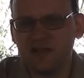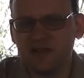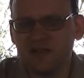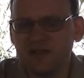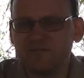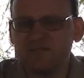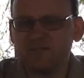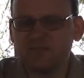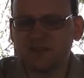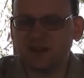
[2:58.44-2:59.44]
or bring
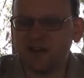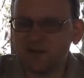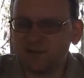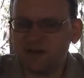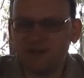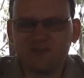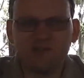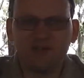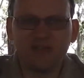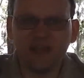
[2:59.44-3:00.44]
physical harm upon
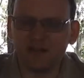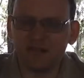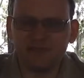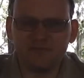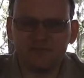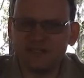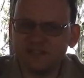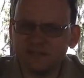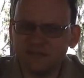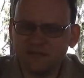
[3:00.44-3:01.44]
them without
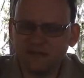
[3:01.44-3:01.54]
reason.